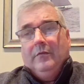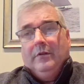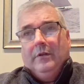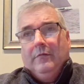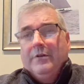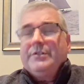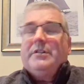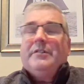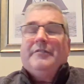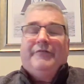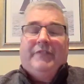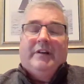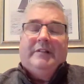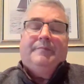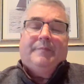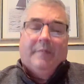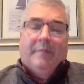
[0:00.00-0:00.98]
it wasn't a
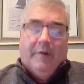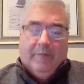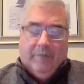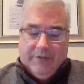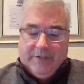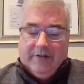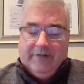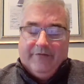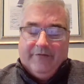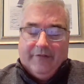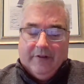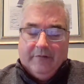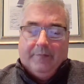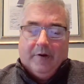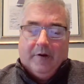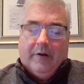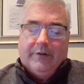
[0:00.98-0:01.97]
fun it wasn't a
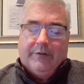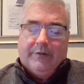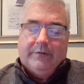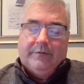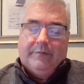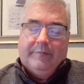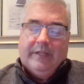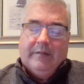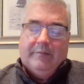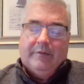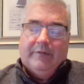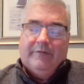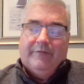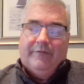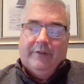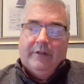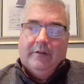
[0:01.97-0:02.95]
fun part to be able to
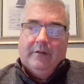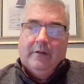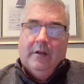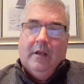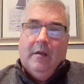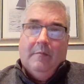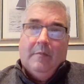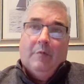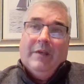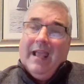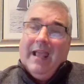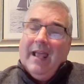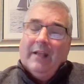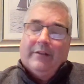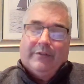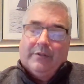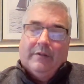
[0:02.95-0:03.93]
you know, but we
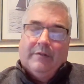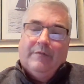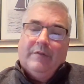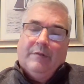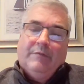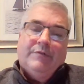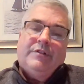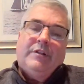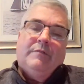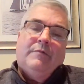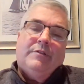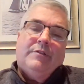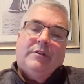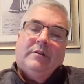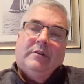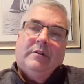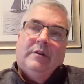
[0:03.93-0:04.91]
had to. It, it, was it
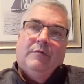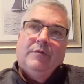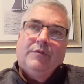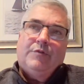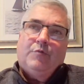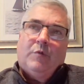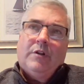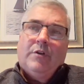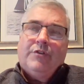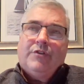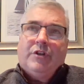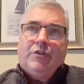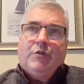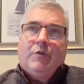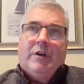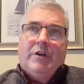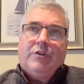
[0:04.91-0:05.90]
was a it was one of those
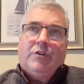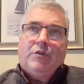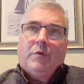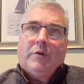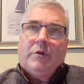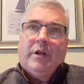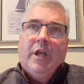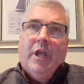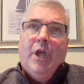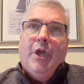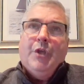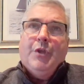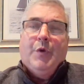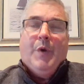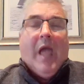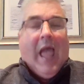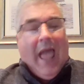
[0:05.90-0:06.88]
situations where
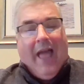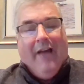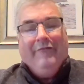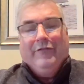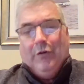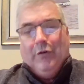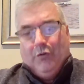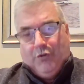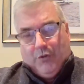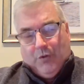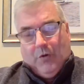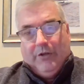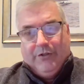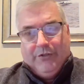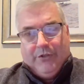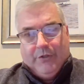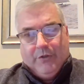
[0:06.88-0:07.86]
you have no
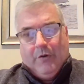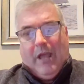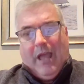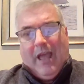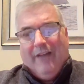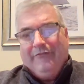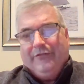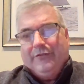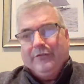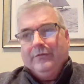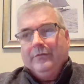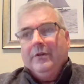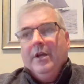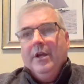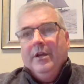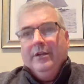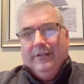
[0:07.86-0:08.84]
choice. You have
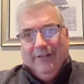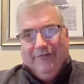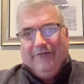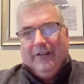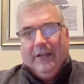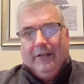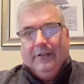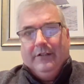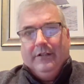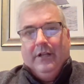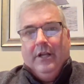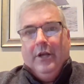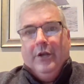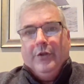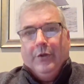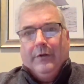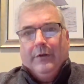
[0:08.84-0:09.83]
to defend
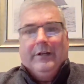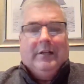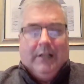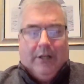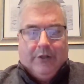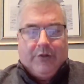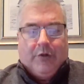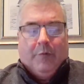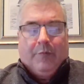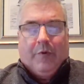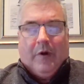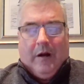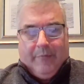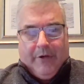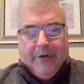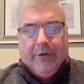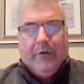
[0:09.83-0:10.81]
your intellectual
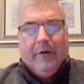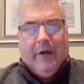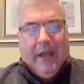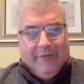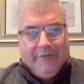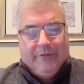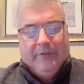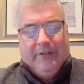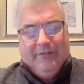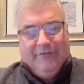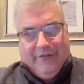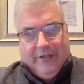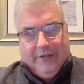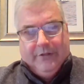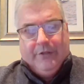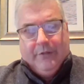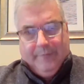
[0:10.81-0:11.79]
property. You have to
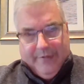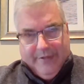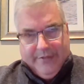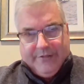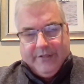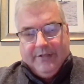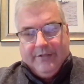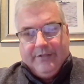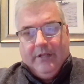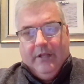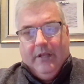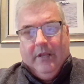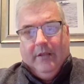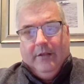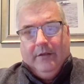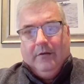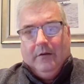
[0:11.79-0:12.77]
defend your business.
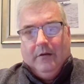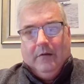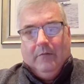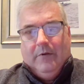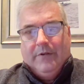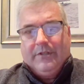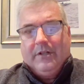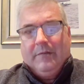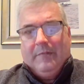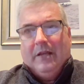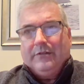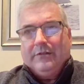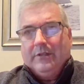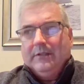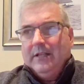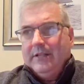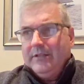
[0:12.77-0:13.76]
You know, I wasn't
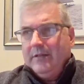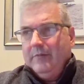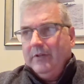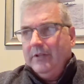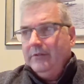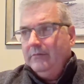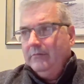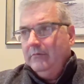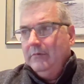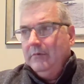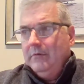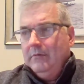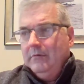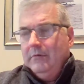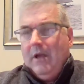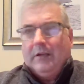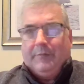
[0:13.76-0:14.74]
about to let someone
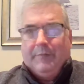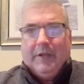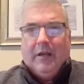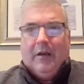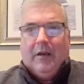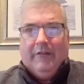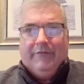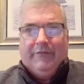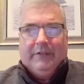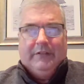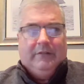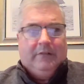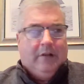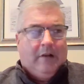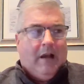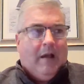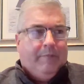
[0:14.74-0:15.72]
knock me off and
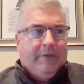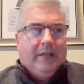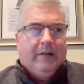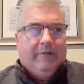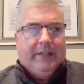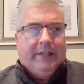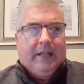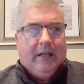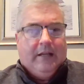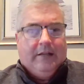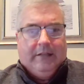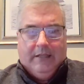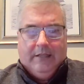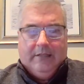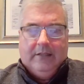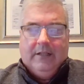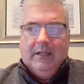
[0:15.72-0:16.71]
copy everything I
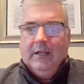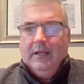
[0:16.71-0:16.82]
did